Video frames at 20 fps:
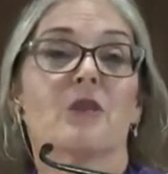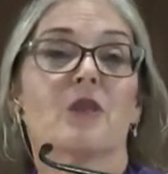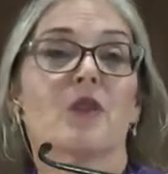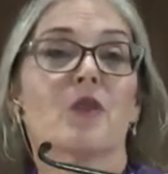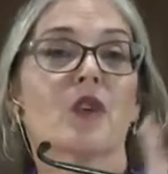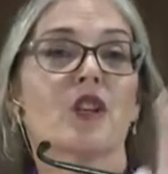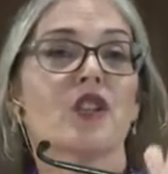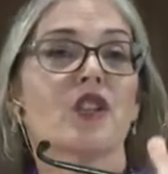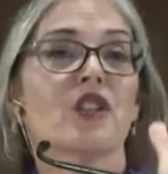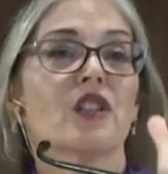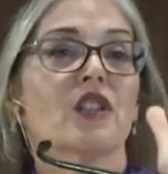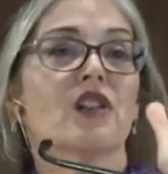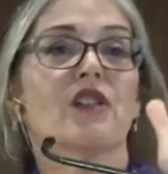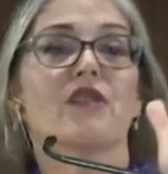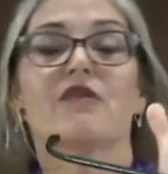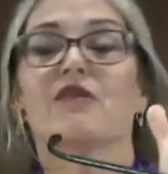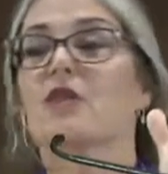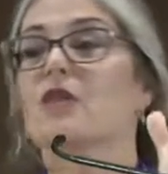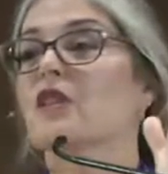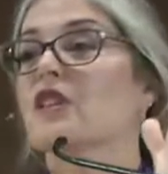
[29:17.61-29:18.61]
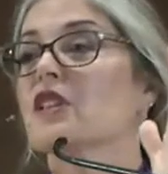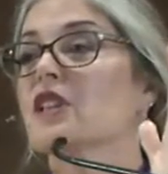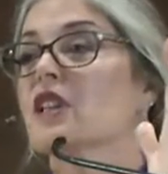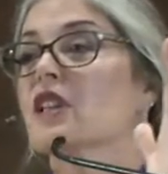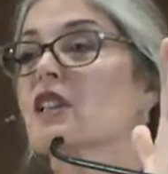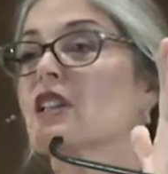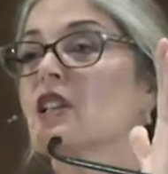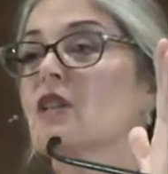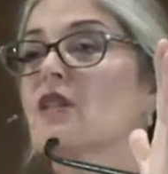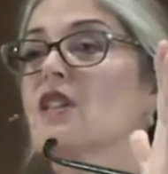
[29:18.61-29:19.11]
but we're just going to focus
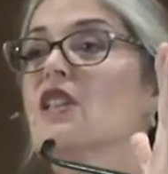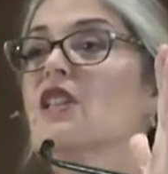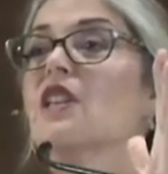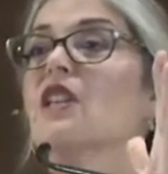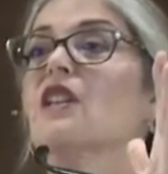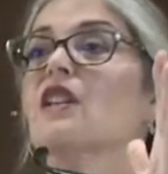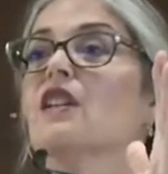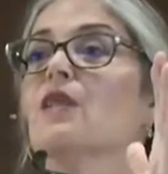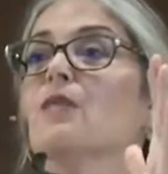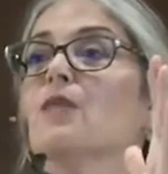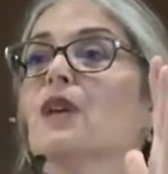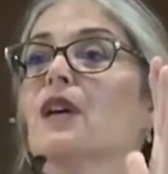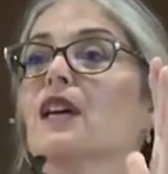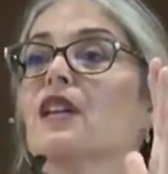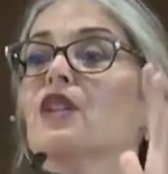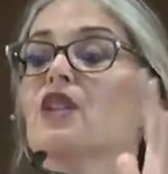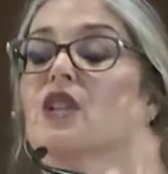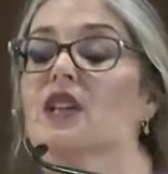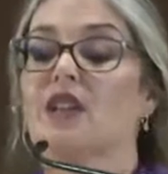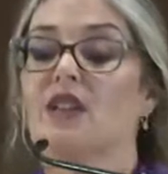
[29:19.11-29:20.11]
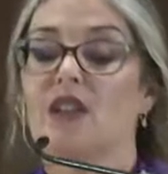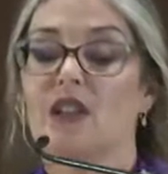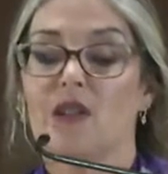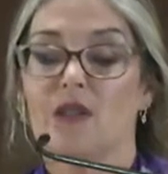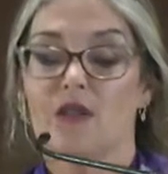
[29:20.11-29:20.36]
on the Unitarian branch and the